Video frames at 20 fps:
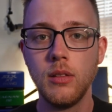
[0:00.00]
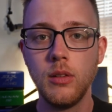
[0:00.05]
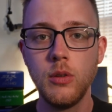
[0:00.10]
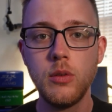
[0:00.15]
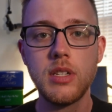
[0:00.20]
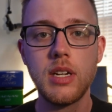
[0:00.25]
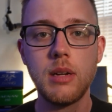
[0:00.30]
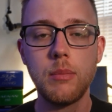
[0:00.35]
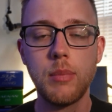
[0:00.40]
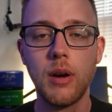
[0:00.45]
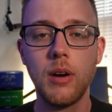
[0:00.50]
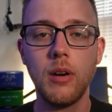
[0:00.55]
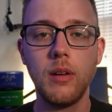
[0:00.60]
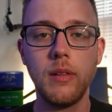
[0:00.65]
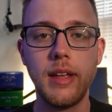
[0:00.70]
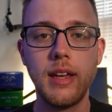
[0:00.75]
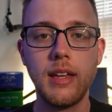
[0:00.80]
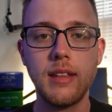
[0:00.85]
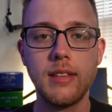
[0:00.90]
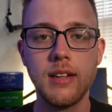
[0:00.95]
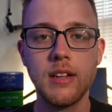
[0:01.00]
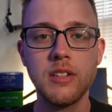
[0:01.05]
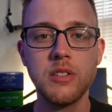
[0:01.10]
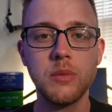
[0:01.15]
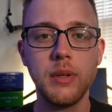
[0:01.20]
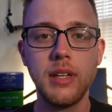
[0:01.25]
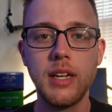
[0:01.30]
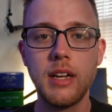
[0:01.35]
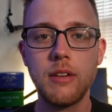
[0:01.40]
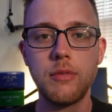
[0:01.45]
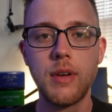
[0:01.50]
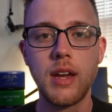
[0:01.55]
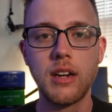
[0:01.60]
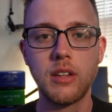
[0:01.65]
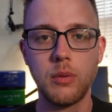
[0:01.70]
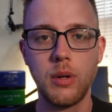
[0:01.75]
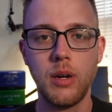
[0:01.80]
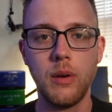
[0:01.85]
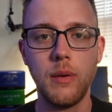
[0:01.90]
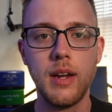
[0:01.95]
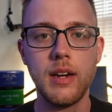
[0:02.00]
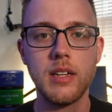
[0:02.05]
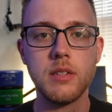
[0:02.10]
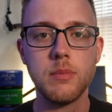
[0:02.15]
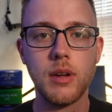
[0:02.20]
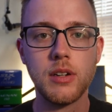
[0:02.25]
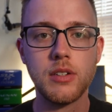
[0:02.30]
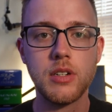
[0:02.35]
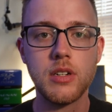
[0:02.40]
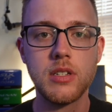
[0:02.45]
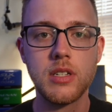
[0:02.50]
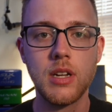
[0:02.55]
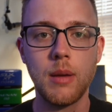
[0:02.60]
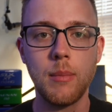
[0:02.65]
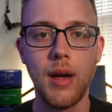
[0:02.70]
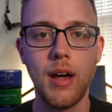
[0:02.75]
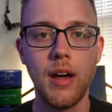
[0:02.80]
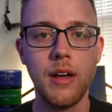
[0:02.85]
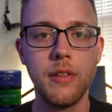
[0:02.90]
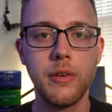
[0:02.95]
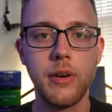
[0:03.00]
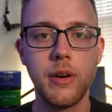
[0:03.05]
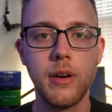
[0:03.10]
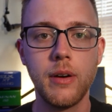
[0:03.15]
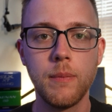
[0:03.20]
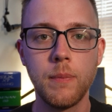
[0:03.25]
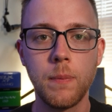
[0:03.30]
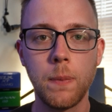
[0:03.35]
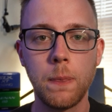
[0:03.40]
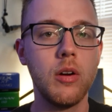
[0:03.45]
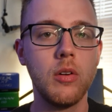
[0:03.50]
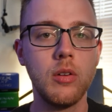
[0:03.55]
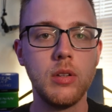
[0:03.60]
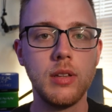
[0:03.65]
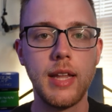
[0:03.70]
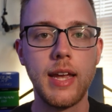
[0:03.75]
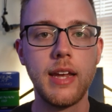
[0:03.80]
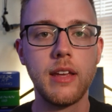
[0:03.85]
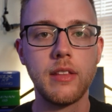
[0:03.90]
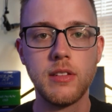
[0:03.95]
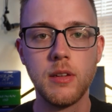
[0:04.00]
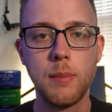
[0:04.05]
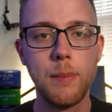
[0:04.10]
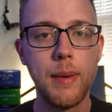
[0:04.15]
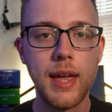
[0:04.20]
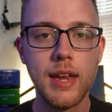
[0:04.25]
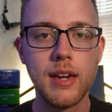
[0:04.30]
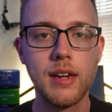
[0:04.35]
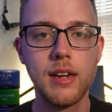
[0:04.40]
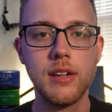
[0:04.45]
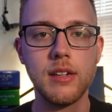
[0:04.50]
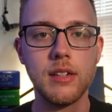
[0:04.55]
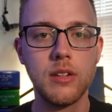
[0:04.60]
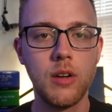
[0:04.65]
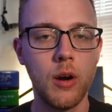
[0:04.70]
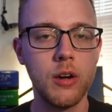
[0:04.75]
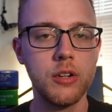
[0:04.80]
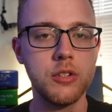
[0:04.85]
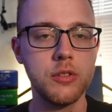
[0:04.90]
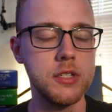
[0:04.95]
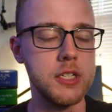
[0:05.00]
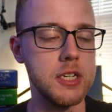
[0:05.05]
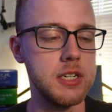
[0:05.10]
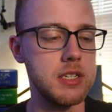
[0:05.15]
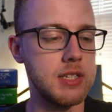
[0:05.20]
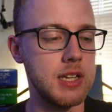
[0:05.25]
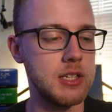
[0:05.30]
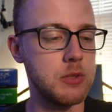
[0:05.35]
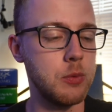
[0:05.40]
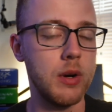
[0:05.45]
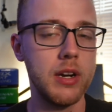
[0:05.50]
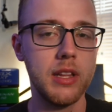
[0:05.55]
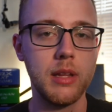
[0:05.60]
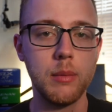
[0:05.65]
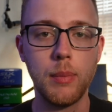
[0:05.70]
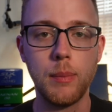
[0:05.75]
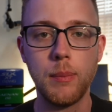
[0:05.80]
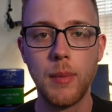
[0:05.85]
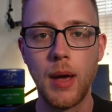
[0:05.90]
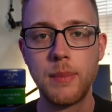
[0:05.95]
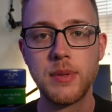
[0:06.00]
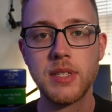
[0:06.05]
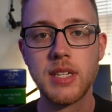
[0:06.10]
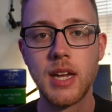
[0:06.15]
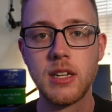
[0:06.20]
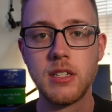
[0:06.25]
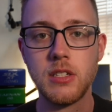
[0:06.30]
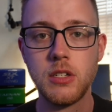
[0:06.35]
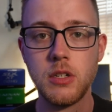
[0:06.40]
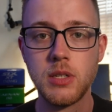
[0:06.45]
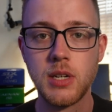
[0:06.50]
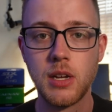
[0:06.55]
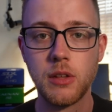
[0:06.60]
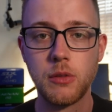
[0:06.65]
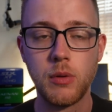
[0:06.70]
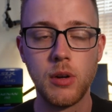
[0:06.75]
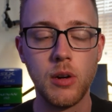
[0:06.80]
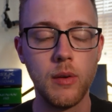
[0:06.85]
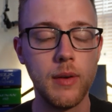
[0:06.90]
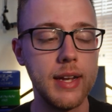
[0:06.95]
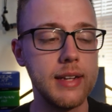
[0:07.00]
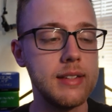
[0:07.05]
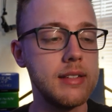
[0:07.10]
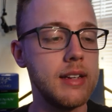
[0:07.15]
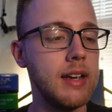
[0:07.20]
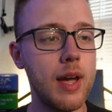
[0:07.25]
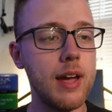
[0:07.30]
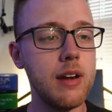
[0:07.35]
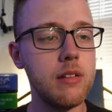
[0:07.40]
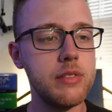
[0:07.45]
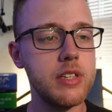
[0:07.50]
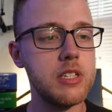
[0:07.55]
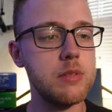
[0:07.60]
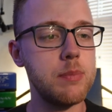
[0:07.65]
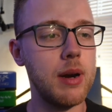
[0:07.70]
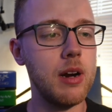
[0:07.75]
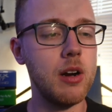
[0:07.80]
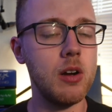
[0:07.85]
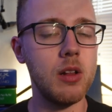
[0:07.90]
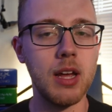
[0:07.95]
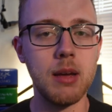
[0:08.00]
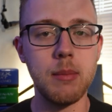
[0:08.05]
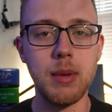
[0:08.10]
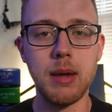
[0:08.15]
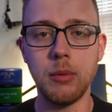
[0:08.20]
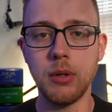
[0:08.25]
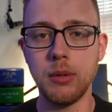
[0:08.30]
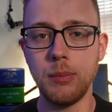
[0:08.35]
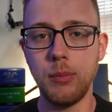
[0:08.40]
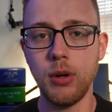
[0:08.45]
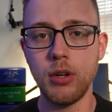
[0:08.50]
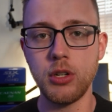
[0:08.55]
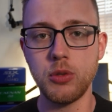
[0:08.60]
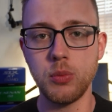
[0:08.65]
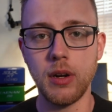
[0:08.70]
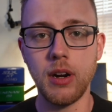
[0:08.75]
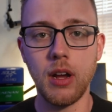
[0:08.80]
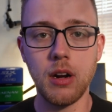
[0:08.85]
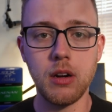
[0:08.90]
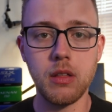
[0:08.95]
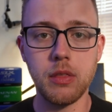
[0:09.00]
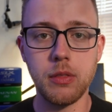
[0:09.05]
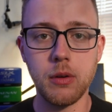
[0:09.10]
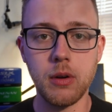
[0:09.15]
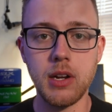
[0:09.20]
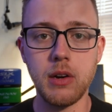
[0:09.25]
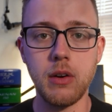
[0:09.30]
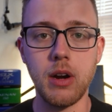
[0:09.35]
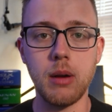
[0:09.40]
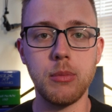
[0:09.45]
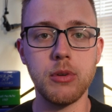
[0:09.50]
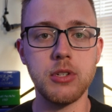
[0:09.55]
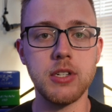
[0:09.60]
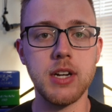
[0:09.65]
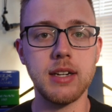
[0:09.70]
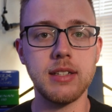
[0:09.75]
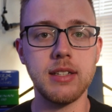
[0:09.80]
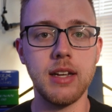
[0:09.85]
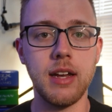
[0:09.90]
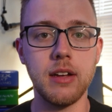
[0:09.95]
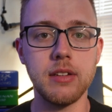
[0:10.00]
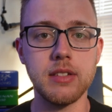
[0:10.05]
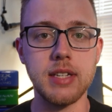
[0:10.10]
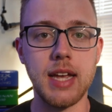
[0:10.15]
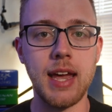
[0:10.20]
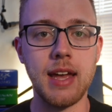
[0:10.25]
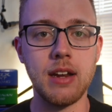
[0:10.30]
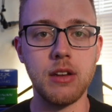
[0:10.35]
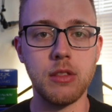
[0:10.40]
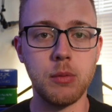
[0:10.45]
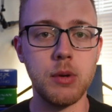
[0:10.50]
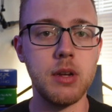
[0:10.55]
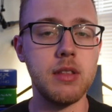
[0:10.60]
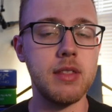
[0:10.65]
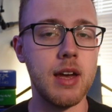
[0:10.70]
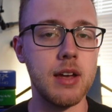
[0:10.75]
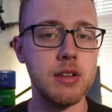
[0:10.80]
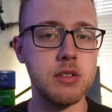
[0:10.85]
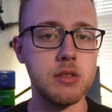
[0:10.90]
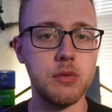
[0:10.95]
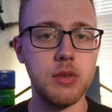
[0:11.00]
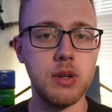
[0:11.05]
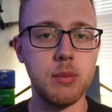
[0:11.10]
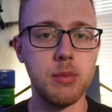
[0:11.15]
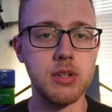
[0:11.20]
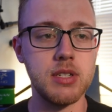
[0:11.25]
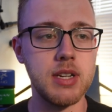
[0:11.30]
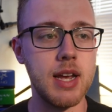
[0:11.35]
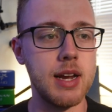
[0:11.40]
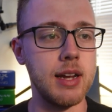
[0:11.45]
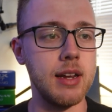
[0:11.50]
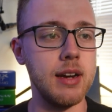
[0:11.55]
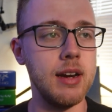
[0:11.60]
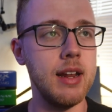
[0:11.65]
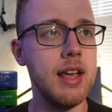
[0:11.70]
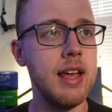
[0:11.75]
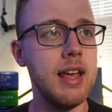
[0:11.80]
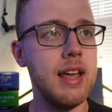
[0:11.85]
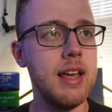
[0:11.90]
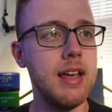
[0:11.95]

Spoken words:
losing barrel length doesn't really affect 308 as much as some other barrel length dependent cartridges. That's one of the upsides of using a 308. So out of this barrel, I'm able to push 130 grain projectiles at 3,000 feet per second,